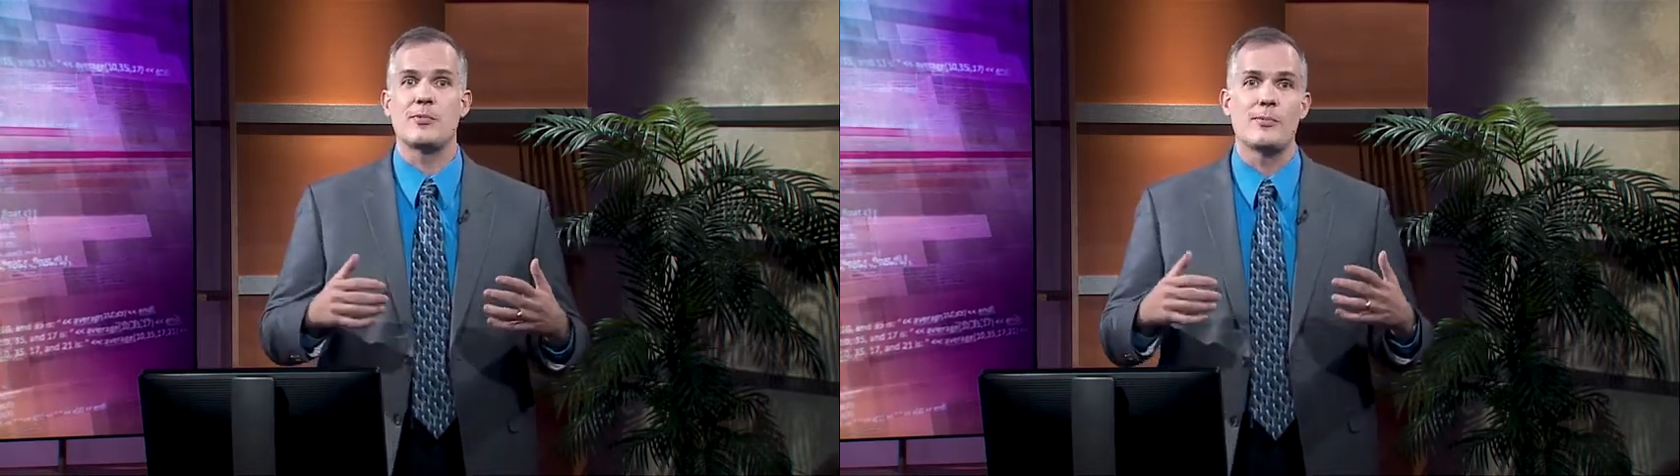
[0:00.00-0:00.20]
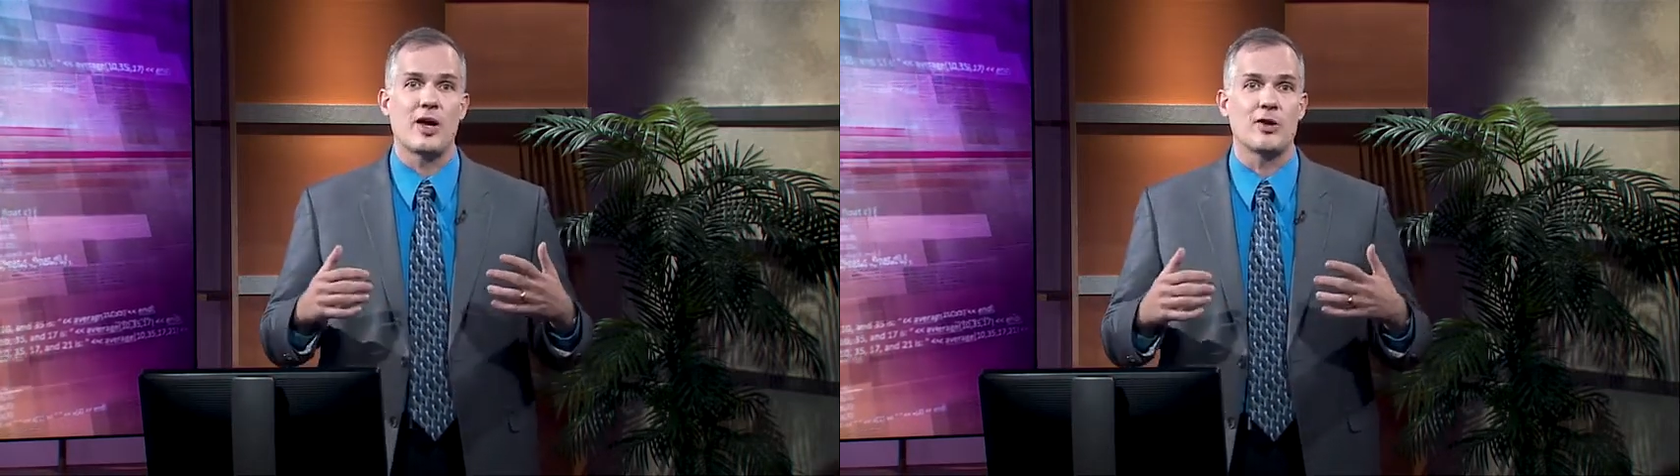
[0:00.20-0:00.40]

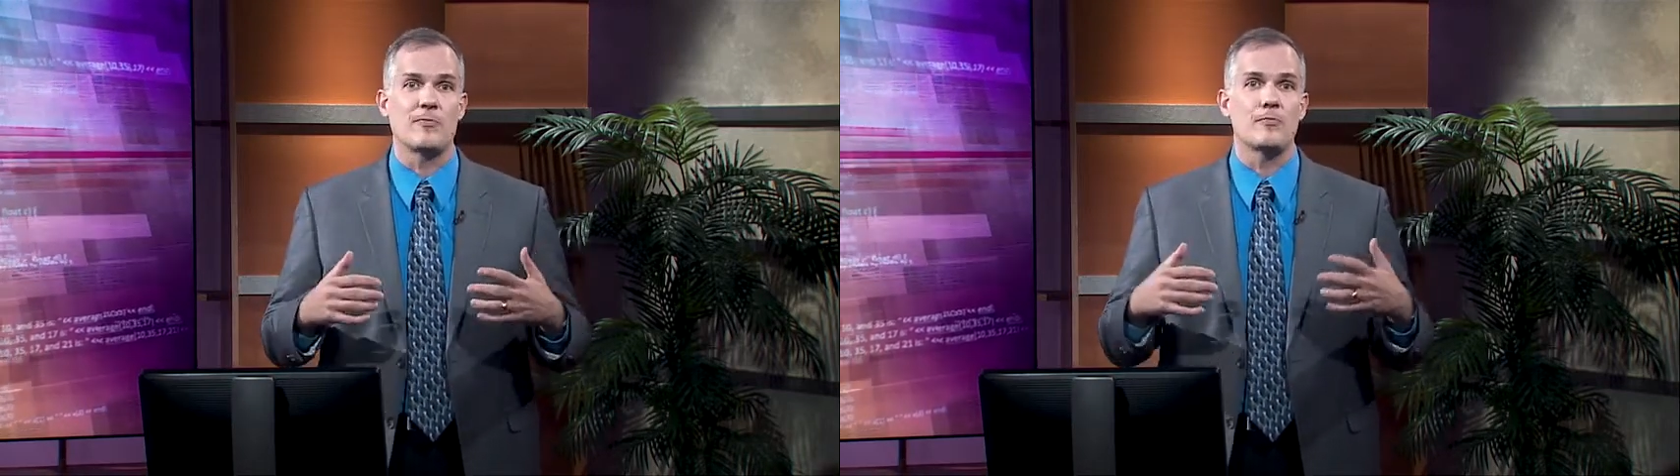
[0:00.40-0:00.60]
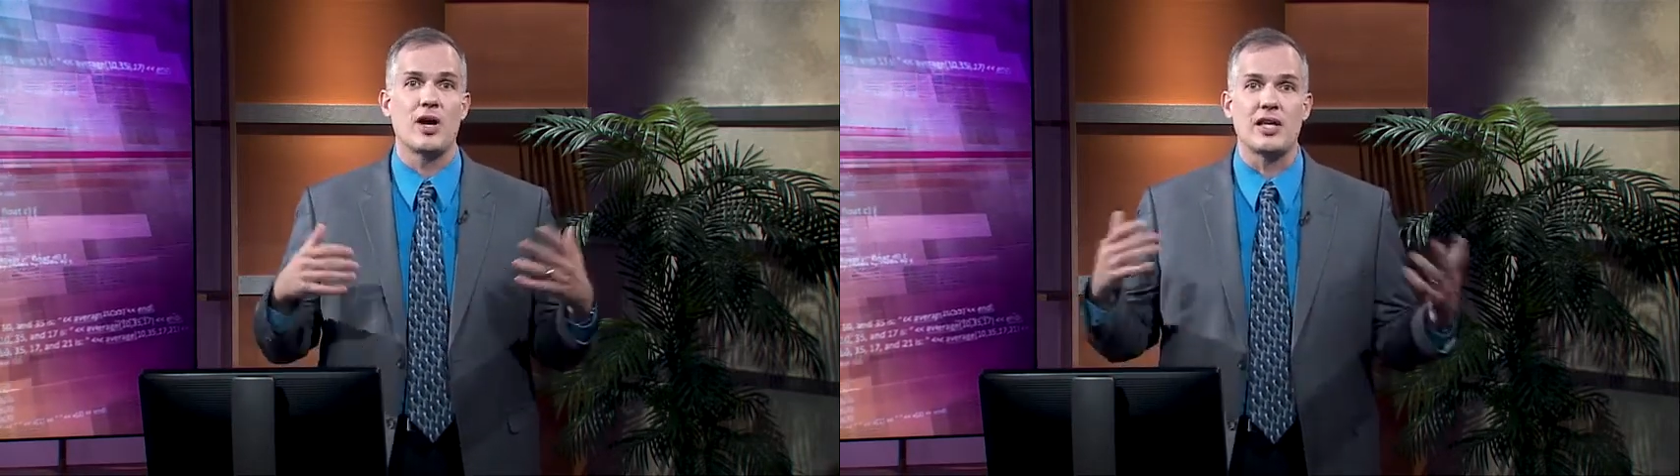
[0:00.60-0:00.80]
amount of
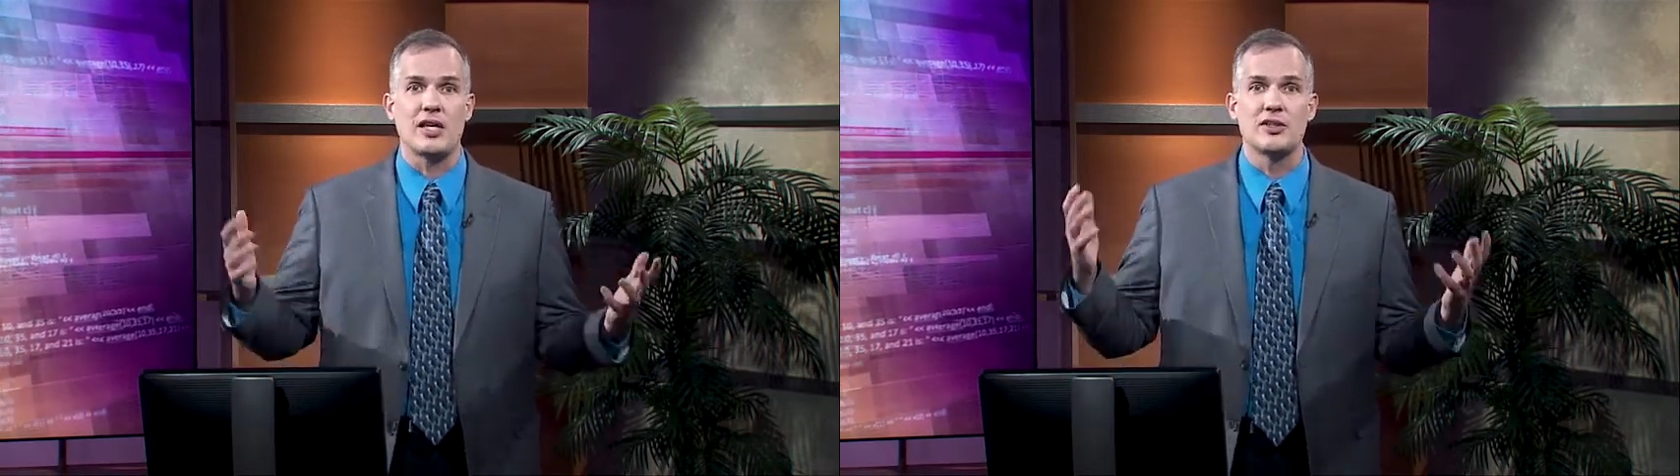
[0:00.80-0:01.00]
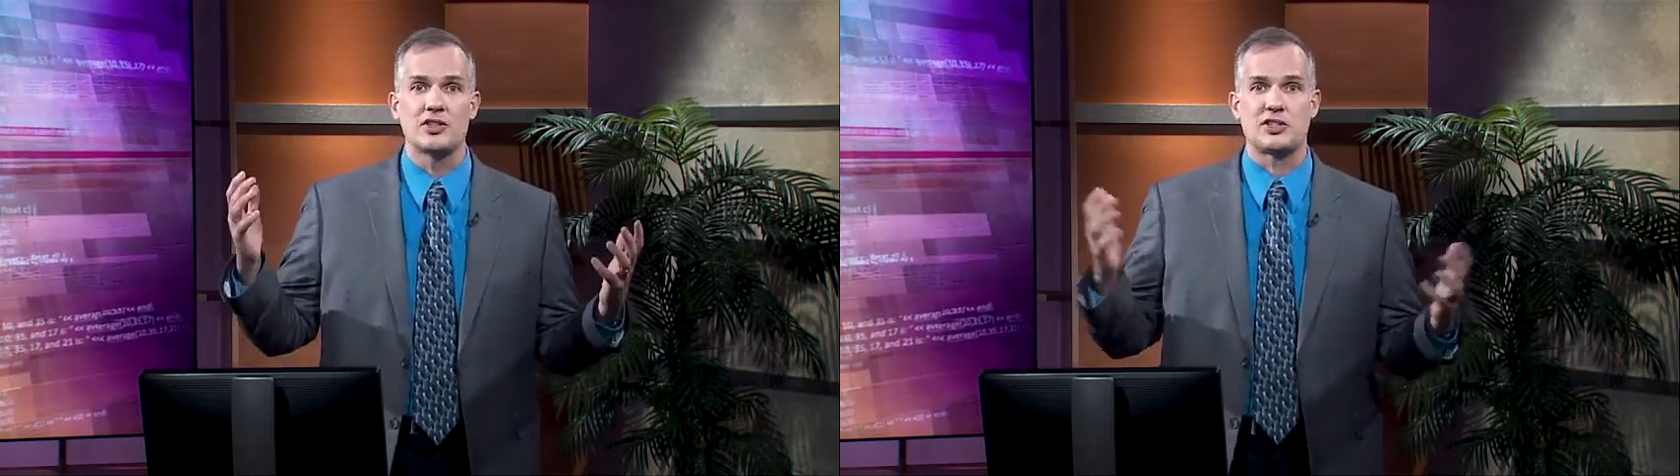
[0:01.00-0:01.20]
money
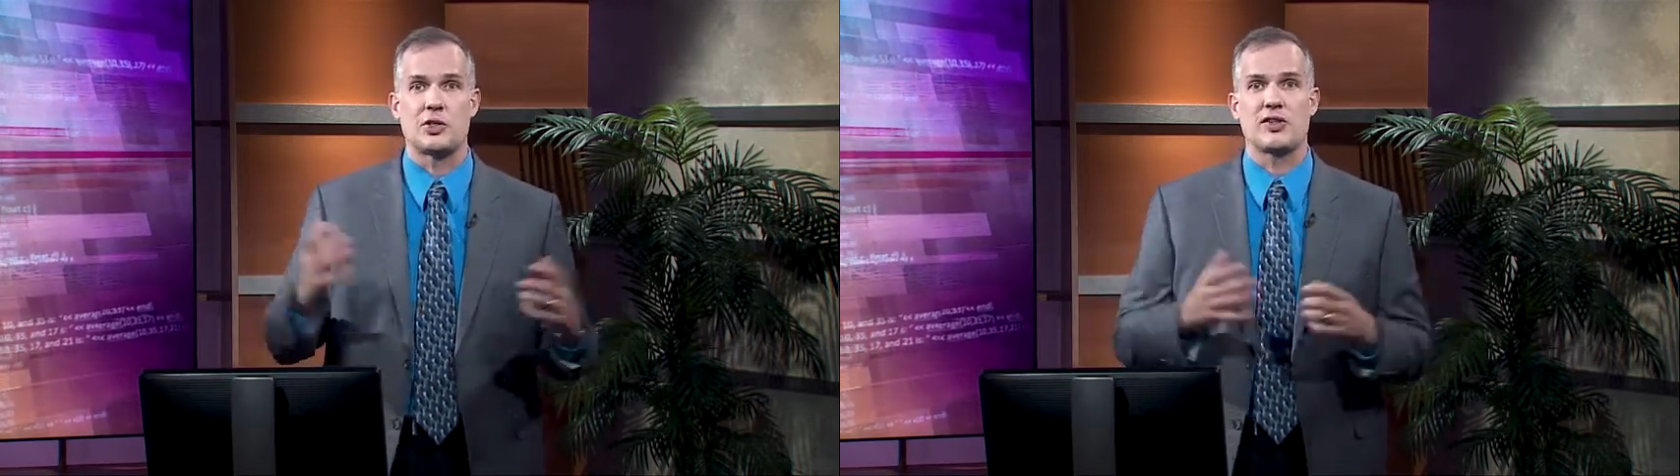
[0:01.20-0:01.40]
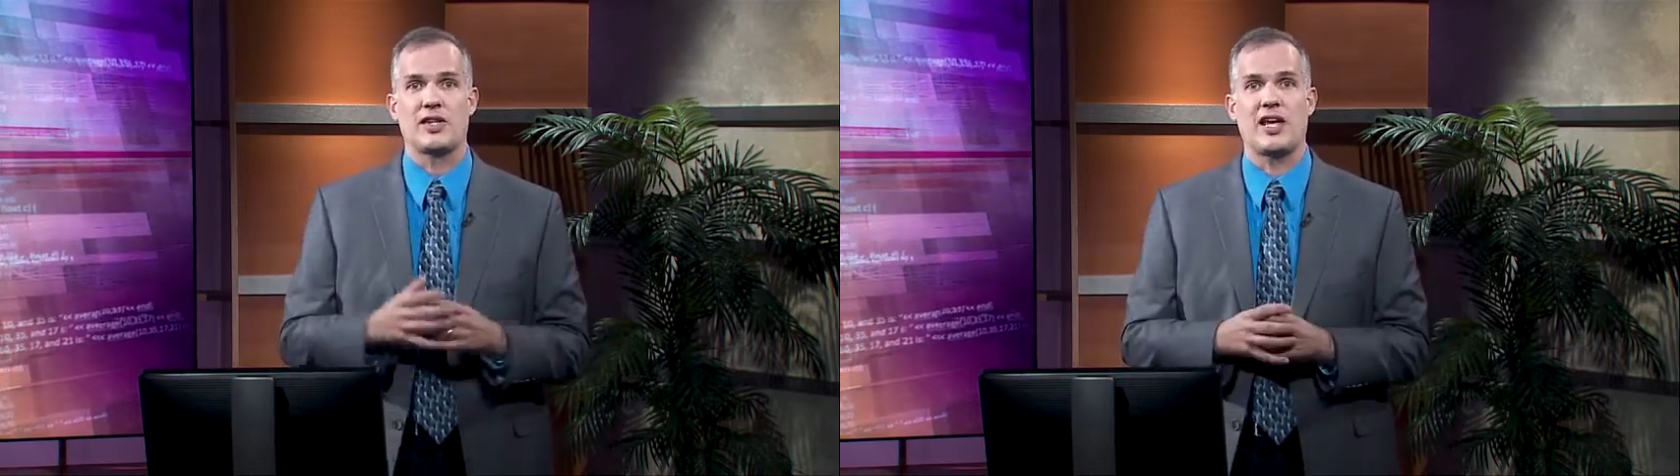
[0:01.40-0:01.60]
to
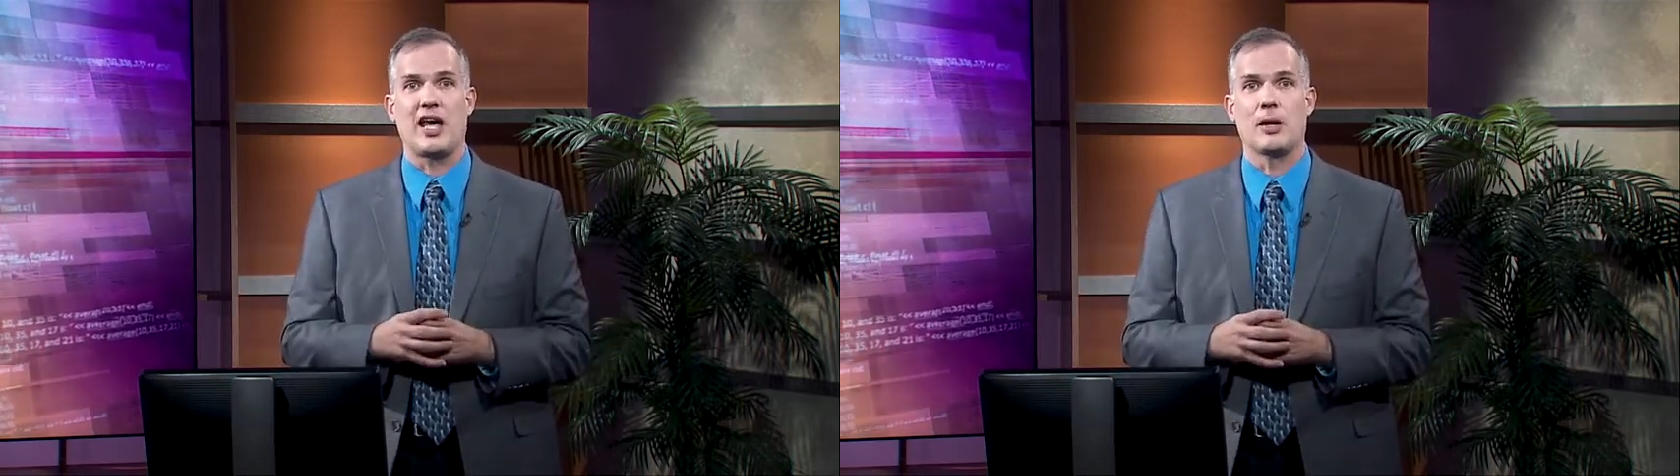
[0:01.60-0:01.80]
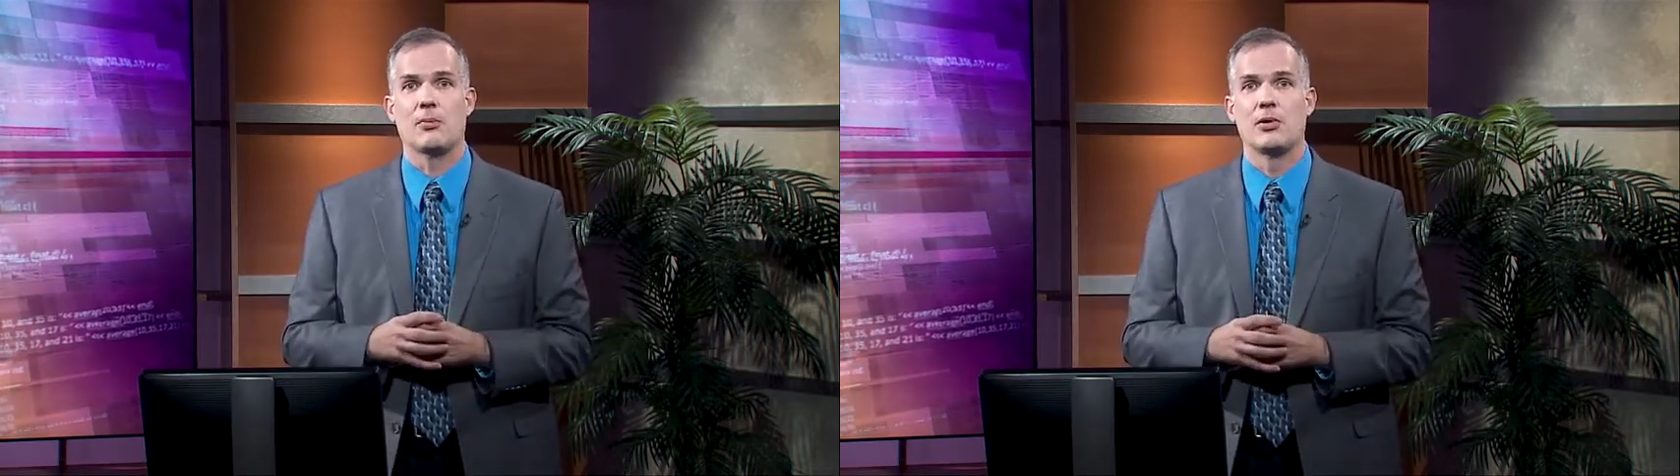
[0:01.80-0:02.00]
start the
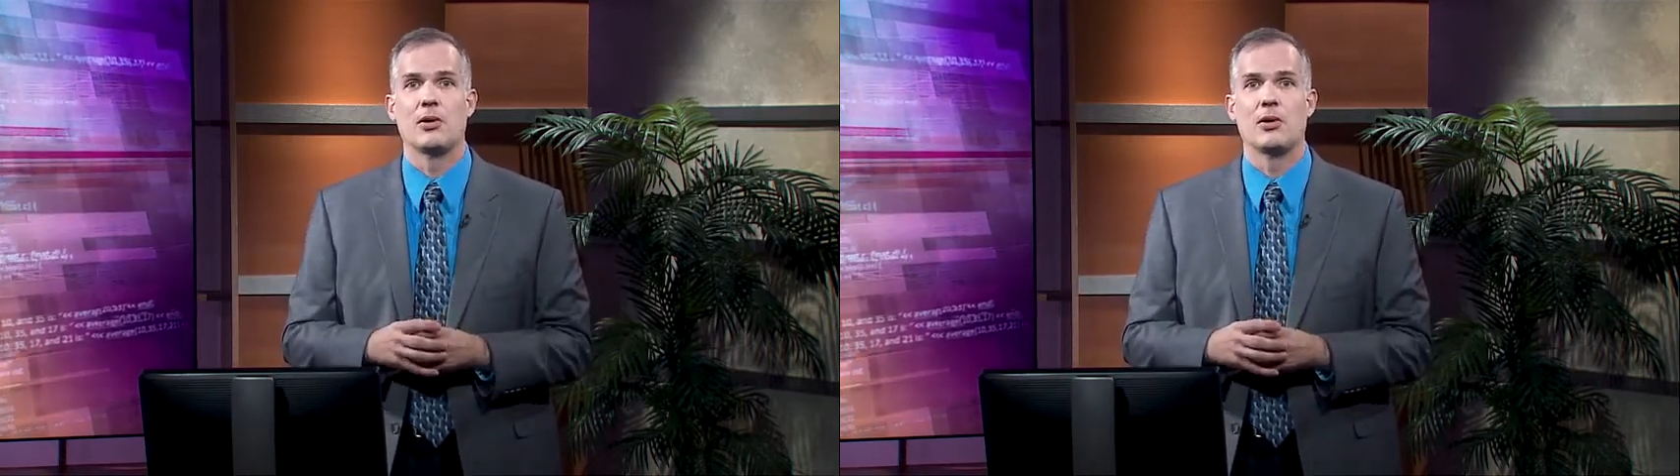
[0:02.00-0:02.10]
game,